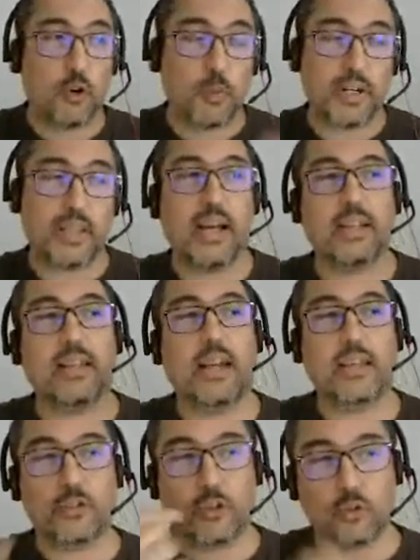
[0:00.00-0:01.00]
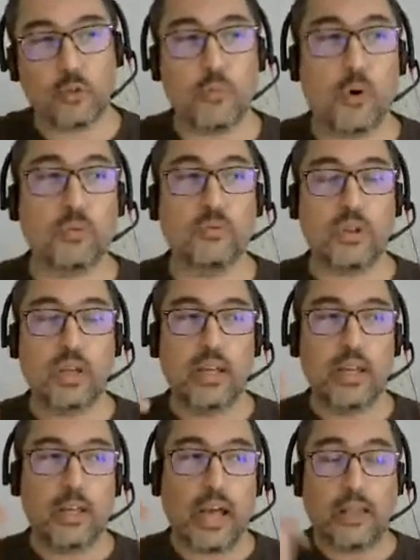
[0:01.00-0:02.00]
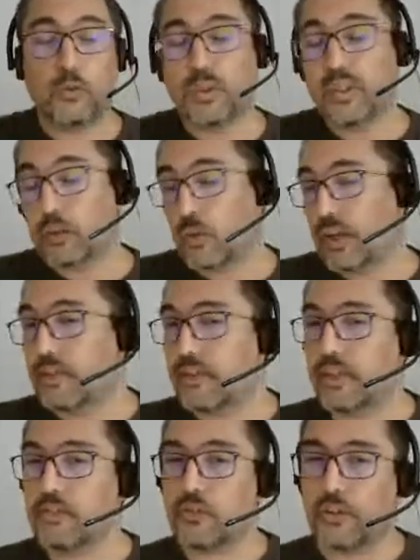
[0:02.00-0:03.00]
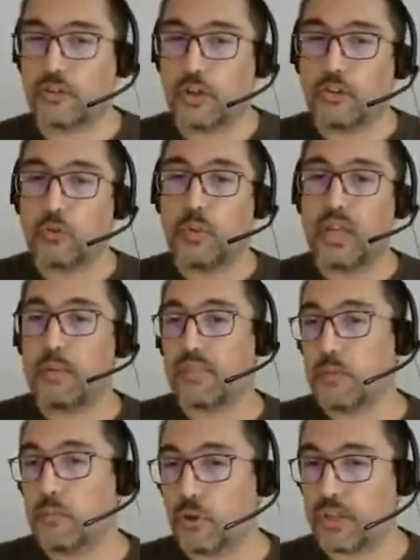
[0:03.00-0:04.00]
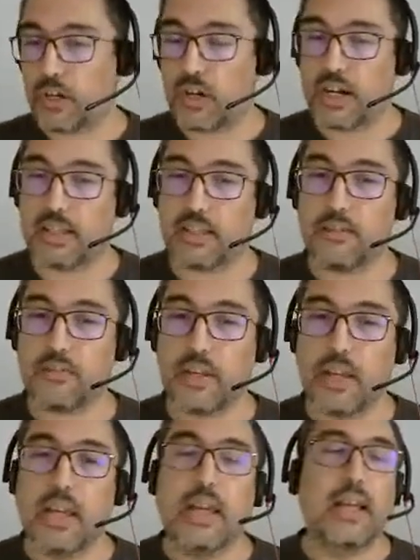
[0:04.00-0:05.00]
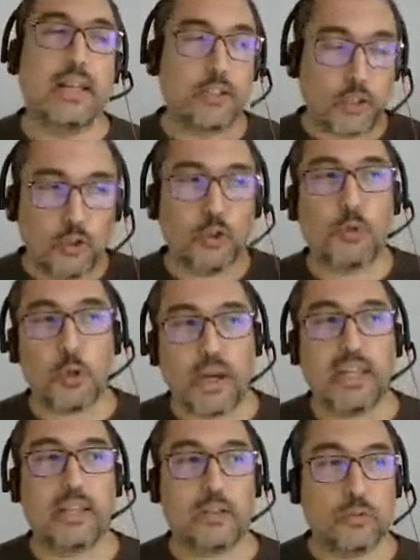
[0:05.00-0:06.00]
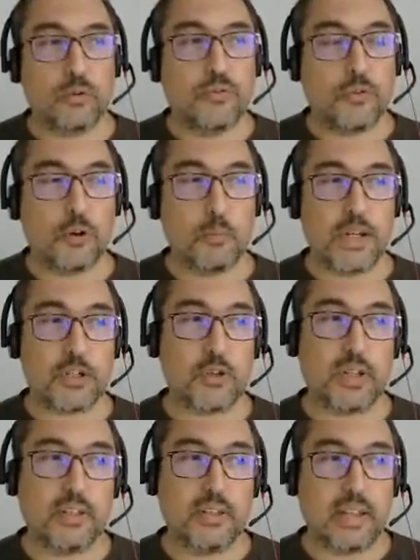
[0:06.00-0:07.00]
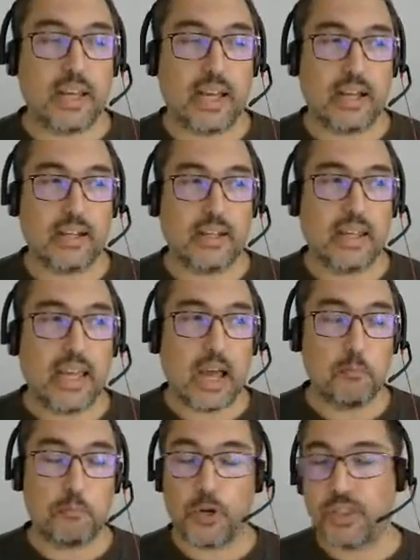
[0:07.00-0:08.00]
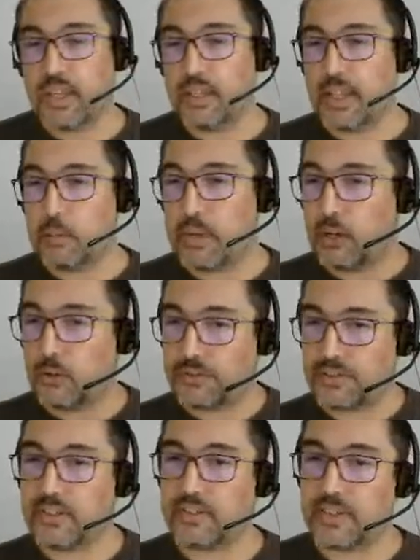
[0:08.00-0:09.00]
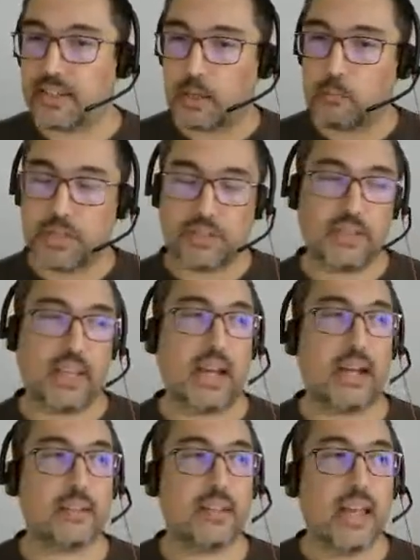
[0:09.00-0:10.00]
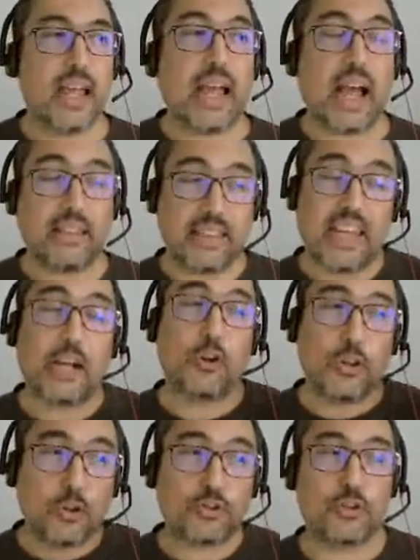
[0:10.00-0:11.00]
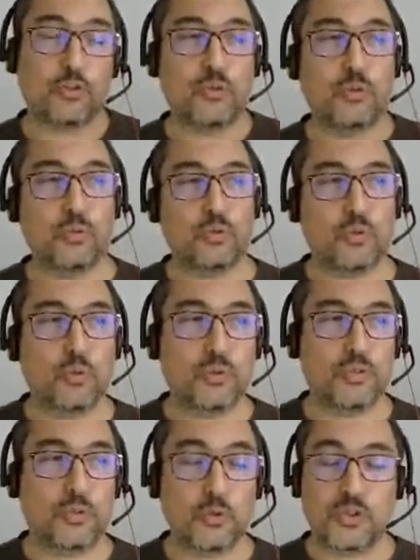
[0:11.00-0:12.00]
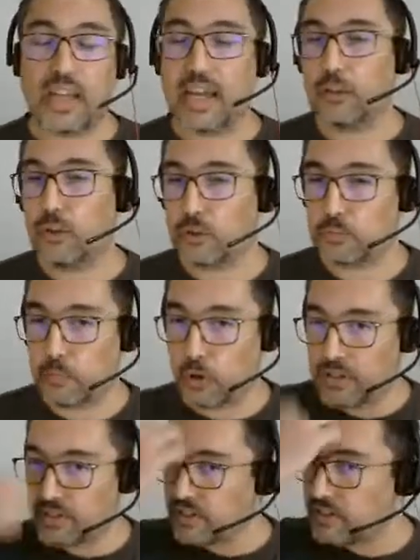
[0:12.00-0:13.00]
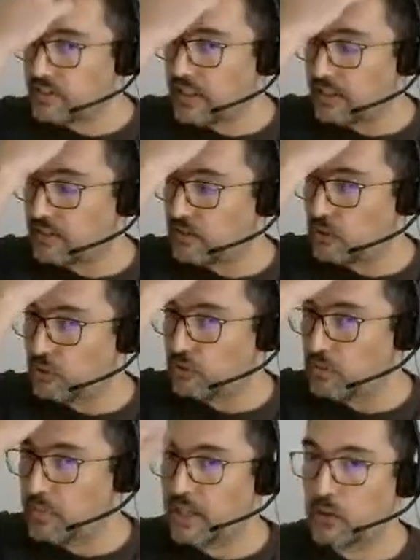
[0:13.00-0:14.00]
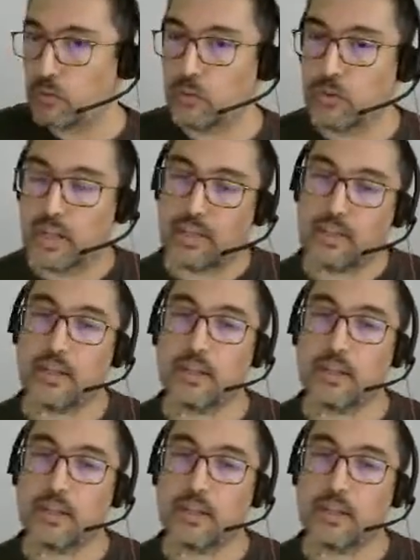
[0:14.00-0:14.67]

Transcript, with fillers: that and is going to mount and doing the right thing. So it's going to be everything more declarative. It's going to provide a tool for measuring and, and predict the value of certain PCR uh, they are going also to, to, to sign those policies. That is going to be very cool later.